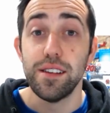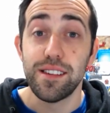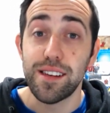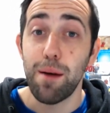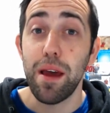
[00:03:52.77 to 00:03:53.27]

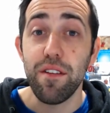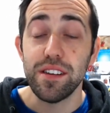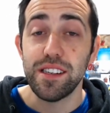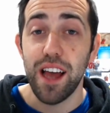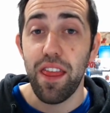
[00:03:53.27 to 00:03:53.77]
Some
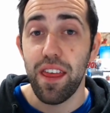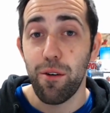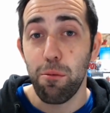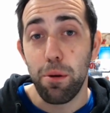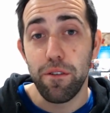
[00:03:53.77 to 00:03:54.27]
even say that they
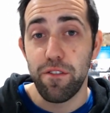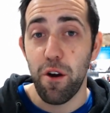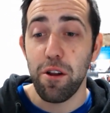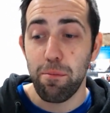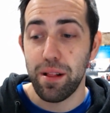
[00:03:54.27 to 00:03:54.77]
would
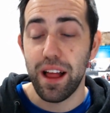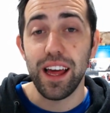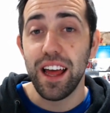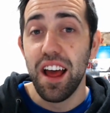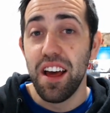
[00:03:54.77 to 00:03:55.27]
prefer to
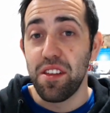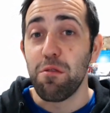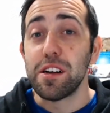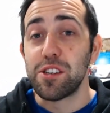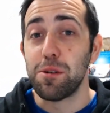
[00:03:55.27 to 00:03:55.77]
play the
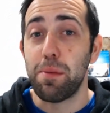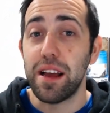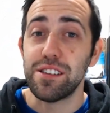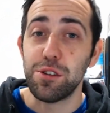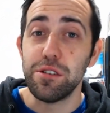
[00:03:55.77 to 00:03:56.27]
original
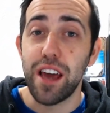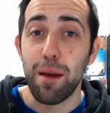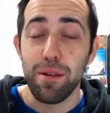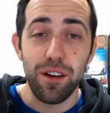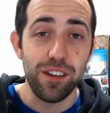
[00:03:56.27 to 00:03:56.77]
PS2
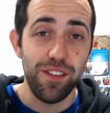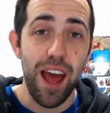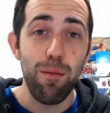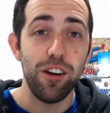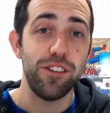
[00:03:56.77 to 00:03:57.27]
game because of
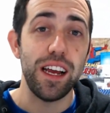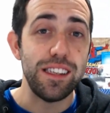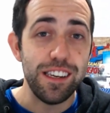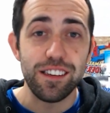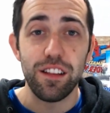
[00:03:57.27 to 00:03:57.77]
how much they
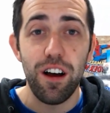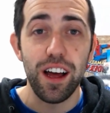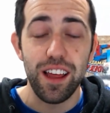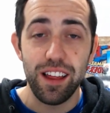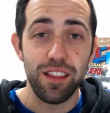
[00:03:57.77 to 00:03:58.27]

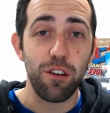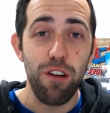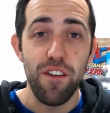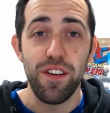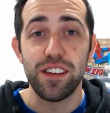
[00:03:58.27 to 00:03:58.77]
dislike the
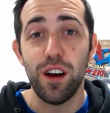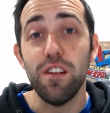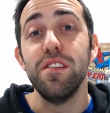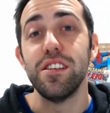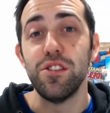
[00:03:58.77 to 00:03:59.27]
graphics
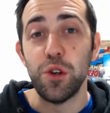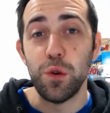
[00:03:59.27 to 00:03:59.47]
of this new